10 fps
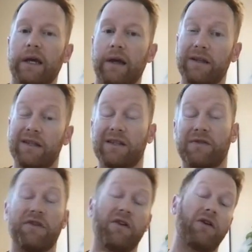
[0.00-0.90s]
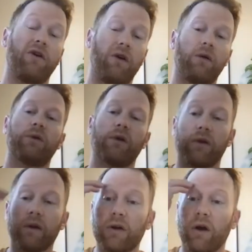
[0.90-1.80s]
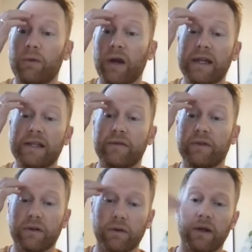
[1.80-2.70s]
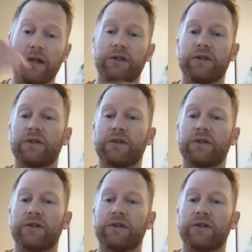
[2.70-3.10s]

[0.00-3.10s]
And this is a very comprehensive integration.